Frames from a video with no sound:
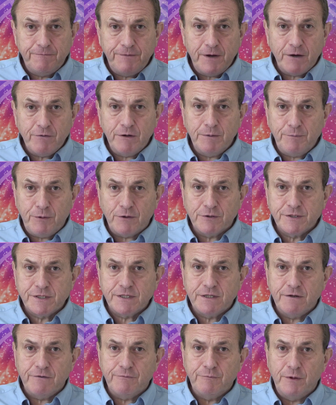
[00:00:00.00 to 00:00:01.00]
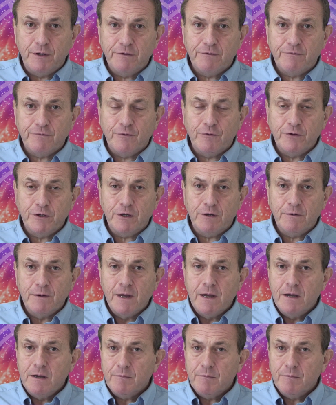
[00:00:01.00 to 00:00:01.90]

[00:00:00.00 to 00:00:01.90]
very positive month for you,